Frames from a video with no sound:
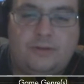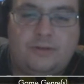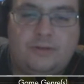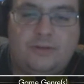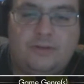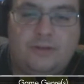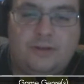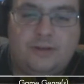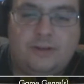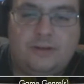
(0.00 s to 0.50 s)

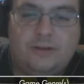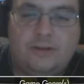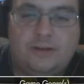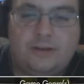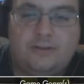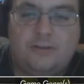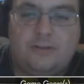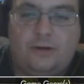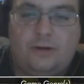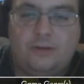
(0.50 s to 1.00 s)
world.
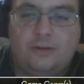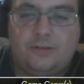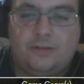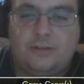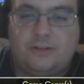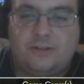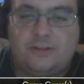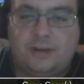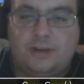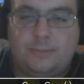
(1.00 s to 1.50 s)
It's
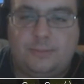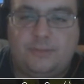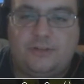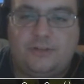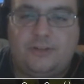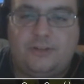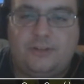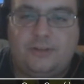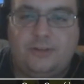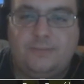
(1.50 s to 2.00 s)
called the
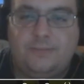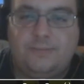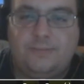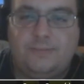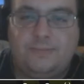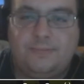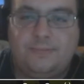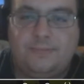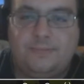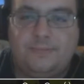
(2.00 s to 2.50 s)
skips.